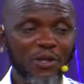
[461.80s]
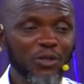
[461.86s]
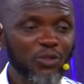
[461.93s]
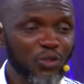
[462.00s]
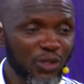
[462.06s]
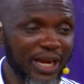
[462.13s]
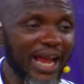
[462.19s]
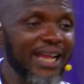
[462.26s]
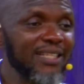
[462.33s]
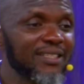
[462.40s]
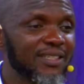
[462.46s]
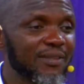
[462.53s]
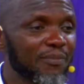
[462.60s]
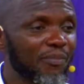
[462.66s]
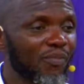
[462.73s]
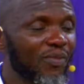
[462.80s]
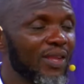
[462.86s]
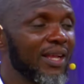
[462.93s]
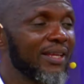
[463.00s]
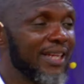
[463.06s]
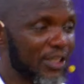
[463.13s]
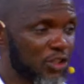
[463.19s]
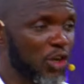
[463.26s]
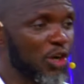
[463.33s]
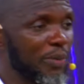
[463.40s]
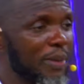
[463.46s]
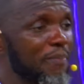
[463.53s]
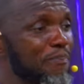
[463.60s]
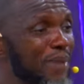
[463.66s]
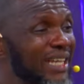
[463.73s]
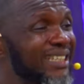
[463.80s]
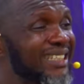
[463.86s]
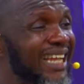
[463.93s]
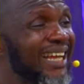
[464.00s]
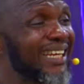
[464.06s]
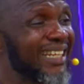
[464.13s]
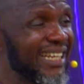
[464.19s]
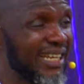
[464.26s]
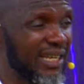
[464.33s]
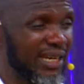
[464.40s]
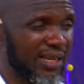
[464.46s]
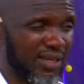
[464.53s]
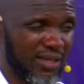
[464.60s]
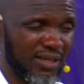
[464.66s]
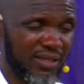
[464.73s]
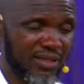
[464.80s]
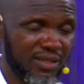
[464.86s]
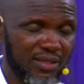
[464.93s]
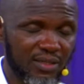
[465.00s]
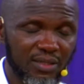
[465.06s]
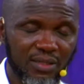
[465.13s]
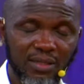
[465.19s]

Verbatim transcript: Tonight, there's going to be mental healings.